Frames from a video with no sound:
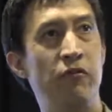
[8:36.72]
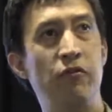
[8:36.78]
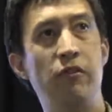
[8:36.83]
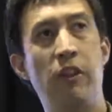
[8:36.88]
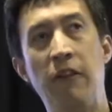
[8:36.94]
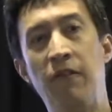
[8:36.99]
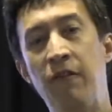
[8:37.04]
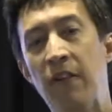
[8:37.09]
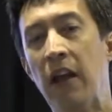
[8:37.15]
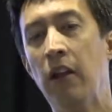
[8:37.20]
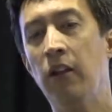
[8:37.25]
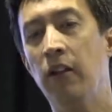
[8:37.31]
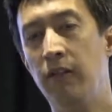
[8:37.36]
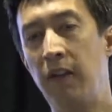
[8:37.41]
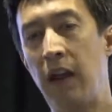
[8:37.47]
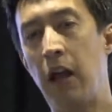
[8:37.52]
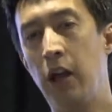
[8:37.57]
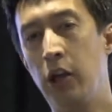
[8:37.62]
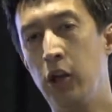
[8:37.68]
They found the
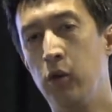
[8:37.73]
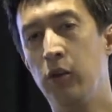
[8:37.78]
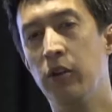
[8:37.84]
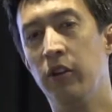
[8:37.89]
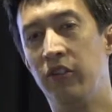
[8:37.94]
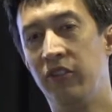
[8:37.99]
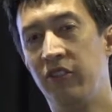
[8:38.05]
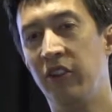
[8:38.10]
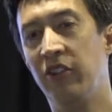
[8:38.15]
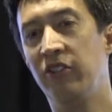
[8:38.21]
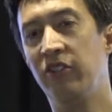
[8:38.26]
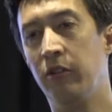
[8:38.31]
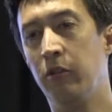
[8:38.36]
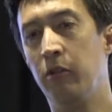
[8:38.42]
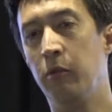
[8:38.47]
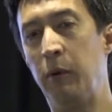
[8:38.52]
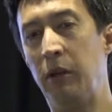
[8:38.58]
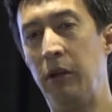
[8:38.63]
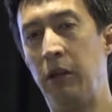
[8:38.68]
value of this
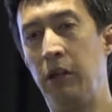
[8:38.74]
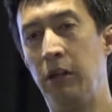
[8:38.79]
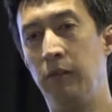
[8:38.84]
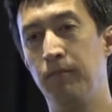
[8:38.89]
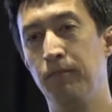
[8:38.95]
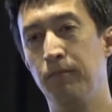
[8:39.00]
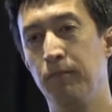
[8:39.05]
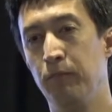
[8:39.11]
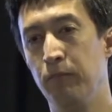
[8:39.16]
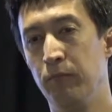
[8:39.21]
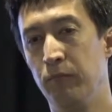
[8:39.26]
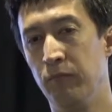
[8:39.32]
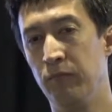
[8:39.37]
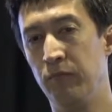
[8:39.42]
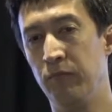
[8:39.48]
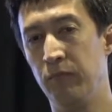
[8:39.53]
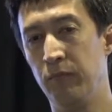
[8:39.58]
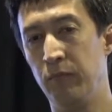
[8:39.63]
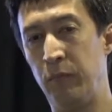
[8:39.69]
system to be
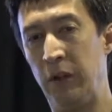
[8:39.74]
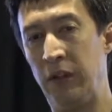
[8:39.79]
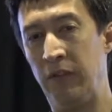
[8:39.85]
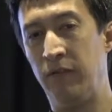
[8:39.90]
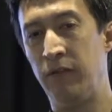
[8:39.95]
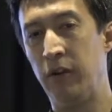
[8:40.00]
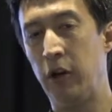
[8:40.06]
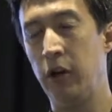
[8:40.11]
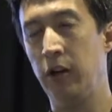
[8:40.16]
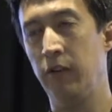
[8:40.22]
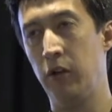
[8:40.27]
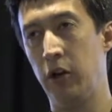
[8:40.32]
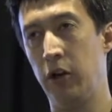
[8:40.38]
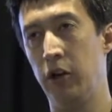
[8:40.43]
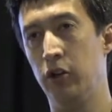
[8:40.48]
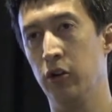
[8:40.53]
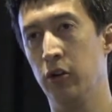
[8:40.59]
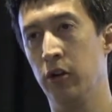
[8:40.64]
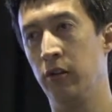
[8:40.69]
very,
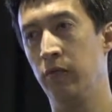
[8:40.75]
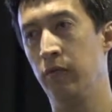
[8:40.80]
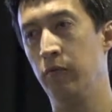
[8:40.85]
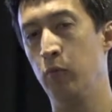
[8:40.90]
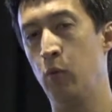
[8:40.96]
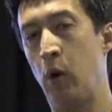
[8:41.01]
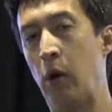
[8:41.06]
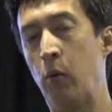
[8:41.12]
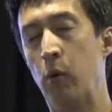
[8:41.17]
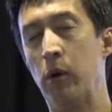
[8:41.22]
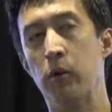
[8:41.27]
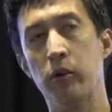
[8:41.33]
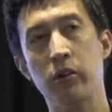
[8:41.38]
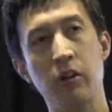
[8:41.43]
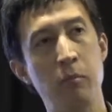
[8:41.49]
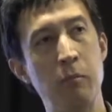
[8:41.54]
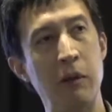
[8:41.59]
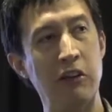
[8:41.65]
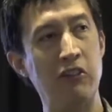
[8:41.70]
very good. While we were
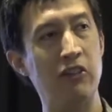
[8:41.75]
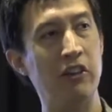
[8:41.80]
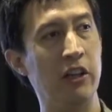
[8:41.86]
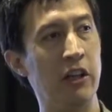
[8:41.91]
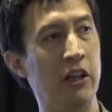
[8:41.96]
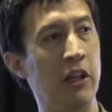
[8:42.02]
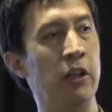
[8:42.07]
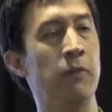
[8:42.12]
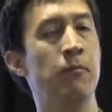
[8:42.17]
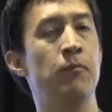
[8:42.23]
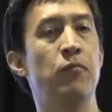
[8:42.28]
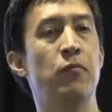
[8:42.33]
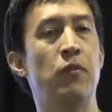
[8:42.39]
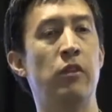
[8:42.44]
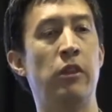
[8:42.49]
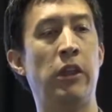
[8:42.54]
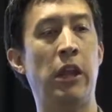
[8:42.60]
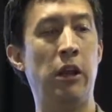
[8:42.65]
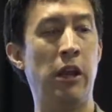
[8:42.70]
commissioning it,
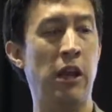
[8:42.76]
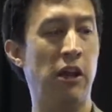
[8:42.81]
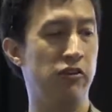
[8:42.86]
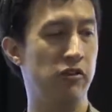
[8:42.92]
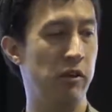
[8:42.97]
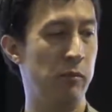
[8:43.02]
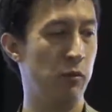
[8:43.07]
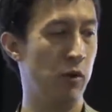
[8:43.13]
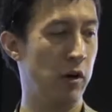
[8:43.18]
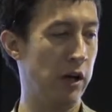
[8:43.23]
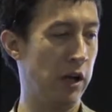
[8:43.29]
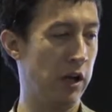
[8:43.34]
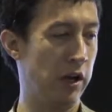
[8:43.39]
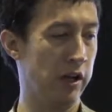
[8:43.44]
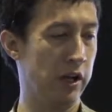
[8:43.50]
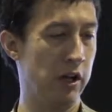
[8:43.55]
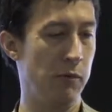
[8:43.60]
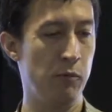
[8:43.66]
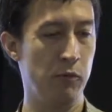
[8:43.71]
they actually brought out
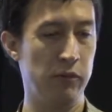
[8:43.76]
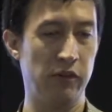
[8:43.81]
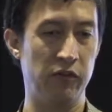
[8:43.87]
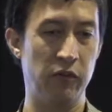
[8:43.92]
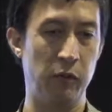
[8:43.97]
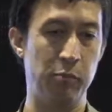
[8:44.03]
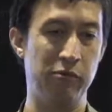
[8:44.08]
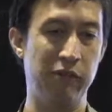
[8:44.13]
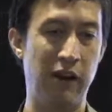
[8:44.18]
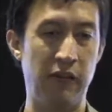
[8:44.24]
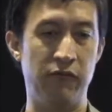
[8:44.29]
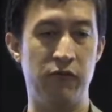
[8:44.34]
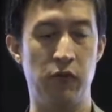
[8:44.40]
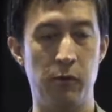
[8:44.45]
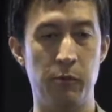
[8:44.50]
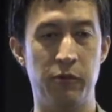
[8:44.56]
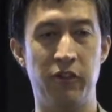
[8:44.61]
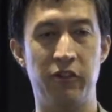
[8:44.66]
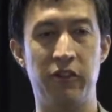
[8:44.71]
a couple different
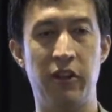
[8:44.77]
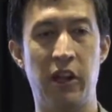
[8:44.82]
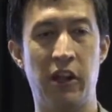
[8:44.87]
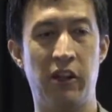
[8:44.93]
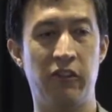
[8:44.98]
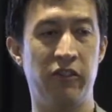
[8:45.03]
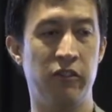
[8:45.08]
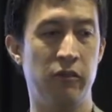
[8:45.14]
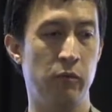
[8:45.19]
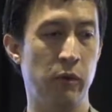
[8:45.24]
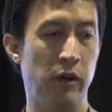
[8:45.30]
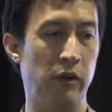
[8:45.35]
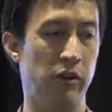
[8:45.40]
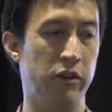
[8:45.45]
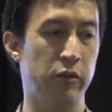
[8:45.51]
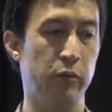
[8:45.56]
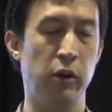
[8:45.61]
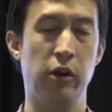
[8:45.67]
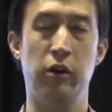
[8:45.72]
platforms to test. We had a
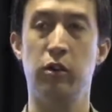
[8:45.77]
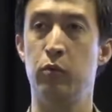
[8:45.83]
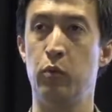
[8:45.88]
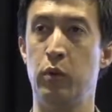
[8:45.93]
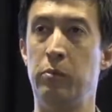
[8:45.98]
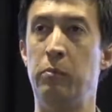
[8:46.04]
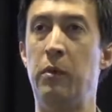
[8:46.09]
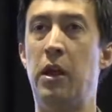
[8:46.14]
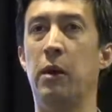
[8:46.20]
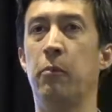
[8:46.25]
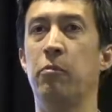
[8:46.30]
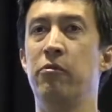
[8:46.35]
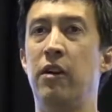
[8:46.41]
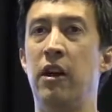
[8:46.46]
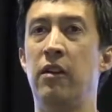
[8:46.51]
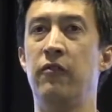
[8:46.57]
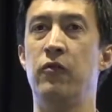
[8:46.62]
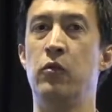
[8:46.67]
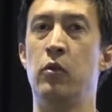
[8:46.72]
300 Win Mag
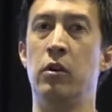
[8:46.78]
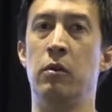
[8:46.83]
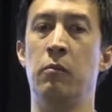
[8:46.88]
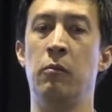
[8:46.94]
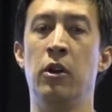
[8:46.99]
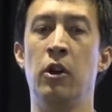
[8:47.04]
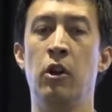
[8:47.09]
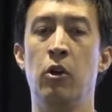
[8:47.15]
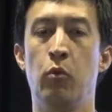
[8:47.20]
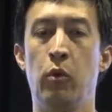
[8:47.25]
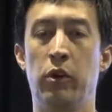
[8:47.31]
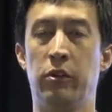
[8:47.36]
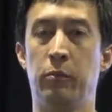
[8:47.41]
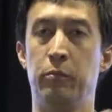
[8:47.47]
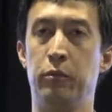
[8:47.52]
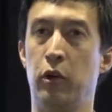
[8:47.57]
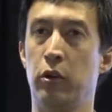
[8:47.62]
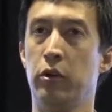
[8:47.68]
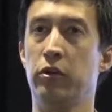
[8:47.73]
platform with a
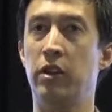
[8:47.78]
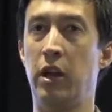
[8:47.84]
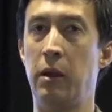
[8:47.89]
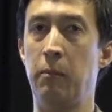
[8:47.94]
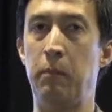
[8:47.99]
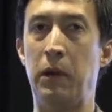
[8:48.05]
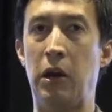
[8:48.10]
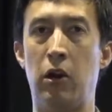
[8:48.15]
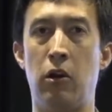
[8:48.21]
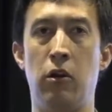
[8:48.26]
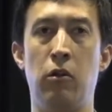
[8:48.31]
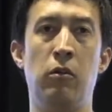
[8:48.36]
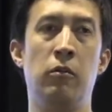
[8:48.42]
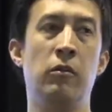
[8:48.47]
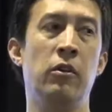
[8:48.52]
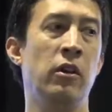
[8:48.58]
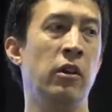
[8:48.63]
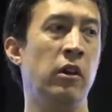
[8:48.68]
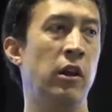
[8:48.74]
prototype
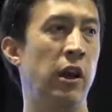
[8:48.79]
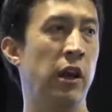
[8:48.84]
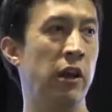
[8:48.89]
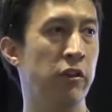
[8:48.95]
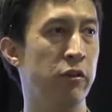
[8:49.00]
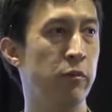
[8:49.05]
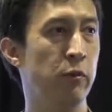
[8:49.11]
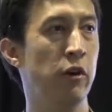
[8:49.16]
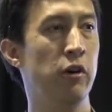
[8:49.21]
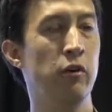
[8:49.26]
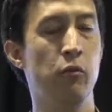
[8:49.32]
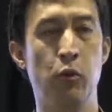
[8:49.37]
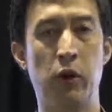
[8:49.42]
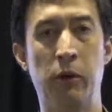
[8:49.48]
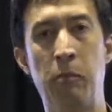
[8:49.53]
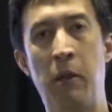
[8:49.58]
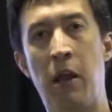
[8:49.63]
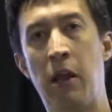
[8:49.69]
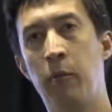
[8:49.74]
barrel and a 300
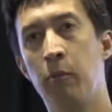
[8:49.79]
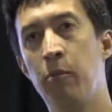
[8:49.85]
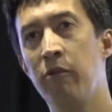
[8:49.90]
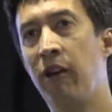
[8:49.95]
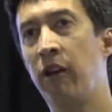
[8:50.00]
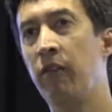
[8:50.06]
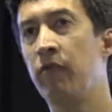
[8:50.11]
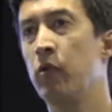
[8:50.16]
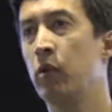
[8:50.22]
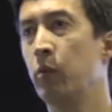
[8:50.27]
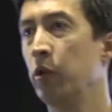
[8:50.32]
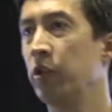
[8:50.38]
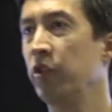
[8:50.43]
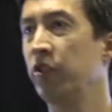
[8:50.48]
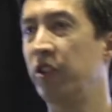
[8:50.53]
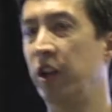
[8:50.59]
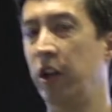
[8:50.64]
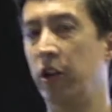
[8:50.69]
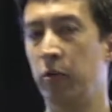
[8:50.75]
Win Mag platform with
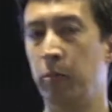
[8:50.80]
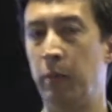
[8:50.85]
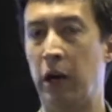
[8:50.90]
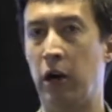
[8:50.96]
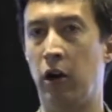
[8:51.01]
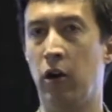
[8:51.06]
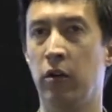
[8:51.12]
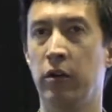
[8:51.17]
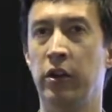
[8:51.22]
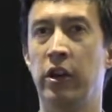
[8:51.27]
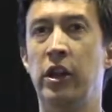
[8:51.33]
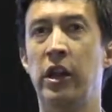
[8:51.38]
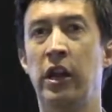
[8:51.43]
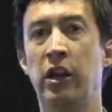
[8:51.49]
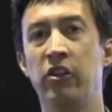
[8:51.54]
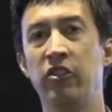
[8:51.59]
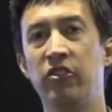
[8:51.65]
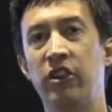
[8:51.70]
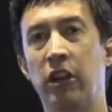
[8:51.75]
a standard barrel, and then they
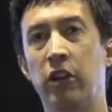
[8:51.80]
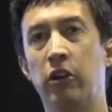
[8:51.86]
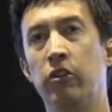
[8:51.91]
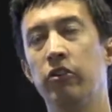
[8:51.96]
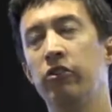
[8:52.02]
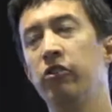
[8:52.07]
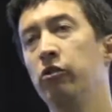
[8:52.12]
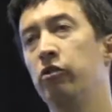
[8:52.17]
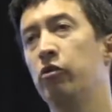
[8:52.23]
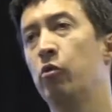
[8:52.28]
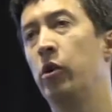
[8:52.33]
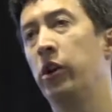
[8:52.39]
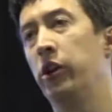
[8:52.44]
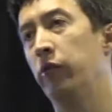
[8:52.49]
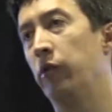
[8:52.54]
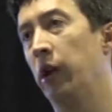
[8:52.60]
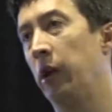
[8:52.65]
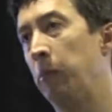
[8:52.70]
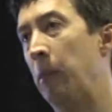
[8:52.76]
had a standard 220
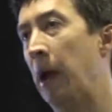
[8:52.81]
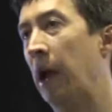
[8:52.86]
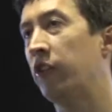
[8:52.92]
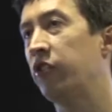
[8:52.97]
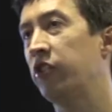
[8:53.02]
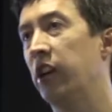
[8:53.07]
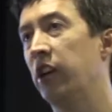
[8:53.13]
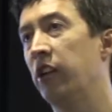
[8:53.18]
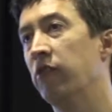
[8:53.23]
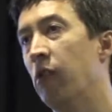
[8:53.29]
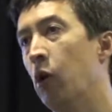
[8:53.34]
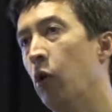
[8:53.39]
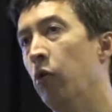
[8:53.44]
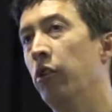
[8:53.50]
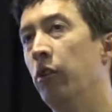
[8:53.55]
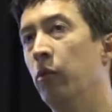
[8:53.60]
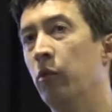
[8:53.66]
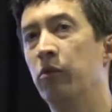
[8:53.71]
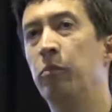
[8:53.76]
grain Match King
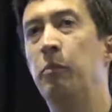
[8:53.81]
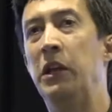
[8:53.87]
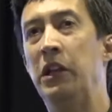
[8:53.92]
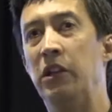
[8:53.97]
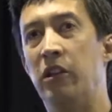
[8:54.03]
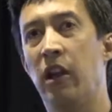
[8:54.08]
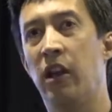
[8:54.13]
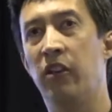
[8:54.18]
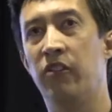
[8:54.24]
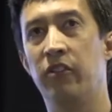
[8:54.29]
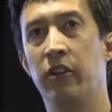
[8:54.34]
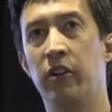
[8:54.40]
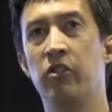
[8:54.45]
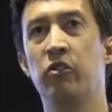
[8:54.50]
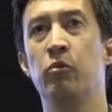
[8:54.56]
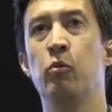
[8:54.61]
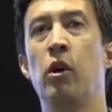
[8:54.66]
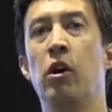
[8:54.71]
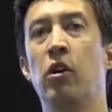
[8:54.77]
load that was being tested,
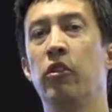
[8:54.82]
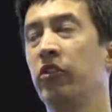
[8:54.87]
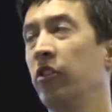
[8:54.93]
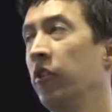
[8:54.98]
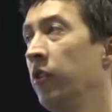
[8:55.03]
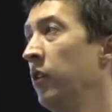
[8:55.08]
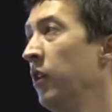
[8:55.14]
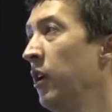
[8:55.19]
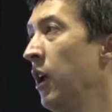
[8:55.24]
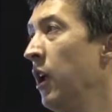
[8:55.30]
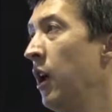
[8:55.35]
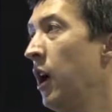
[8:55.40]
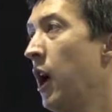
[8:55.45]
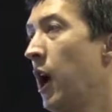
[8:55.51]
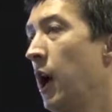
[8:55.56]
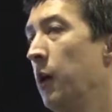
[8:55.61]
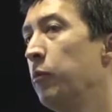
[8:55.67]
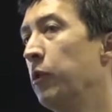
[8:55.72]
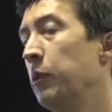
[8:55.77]
as well as a
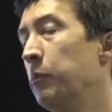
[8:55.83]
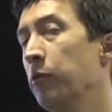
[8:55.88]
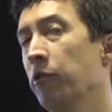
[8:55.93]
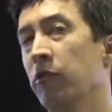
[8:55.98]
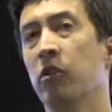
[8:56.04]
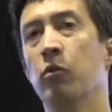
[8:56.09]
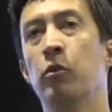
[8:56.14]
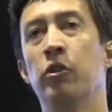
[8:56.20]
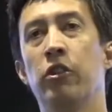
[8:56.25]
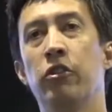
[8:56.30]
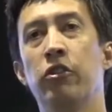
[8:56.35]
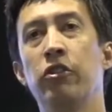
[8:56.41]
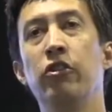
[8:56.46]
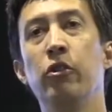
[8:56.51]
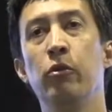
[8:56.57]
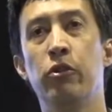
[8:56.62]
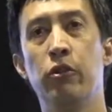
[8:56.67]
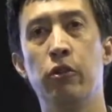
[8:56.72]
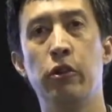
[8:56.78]
hybrid bullet with a
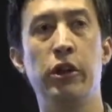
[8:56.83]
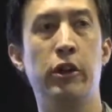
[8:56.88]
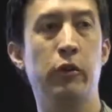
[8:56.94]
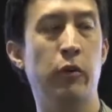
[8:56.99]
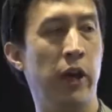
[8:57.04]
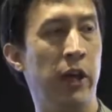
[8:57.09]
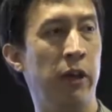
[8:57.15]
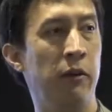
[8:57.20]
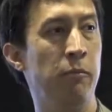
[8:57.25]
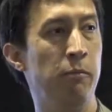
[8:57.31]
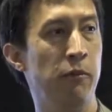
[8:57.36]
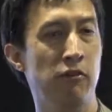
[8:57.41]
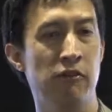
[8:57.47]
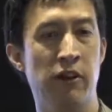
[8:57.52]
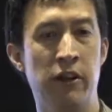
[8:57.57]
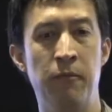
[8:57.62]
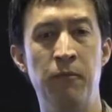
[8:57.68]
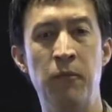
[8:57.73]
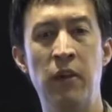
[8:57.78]
230 grain
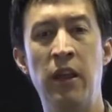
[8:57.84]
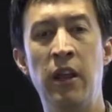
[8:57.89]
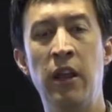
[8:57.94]
bullet.